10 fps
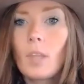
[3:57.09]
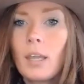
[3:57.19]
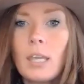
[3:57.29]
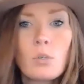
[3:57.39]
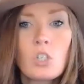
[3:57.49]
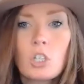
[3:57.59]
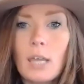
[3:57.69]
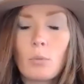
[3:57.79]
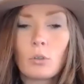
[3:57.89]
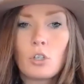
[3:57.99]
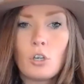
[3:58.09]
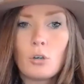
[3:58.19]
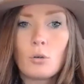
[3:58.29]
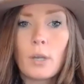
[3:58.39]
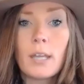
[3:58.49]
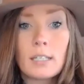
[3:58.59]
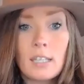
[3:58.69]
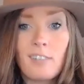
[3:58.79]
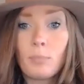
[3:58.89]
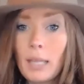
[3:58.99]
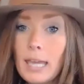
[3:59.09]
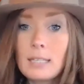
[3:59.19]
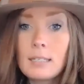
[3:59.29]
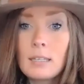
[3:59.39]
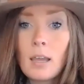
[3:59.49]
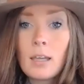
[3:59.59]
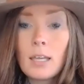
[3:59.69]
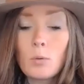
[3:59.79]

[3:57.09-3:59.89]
he was just able to, in a safe place, he was